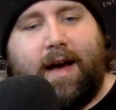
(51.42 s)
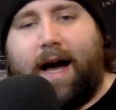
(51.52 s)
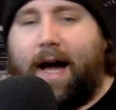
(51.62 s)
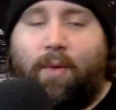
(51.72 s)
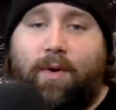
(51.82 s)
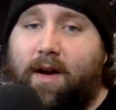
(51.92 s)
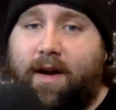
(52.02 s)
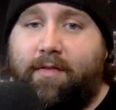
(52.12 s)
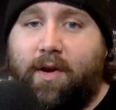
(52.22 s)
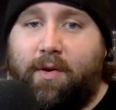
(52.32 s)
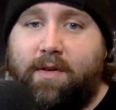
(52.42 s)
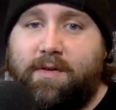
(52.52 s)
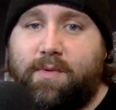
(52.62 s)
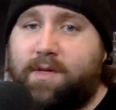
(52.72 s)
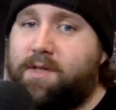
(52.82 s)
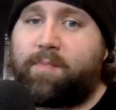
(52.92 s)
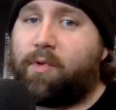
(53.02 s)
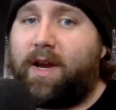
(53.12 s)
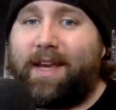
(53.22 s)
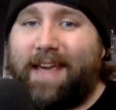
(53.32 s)
I would not have known this was a
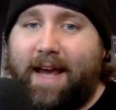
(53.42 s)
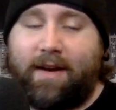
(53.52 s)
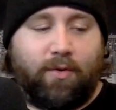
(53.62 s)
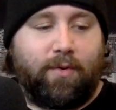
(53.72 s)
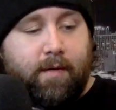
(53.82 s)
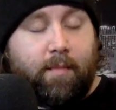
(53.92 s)
spring candle,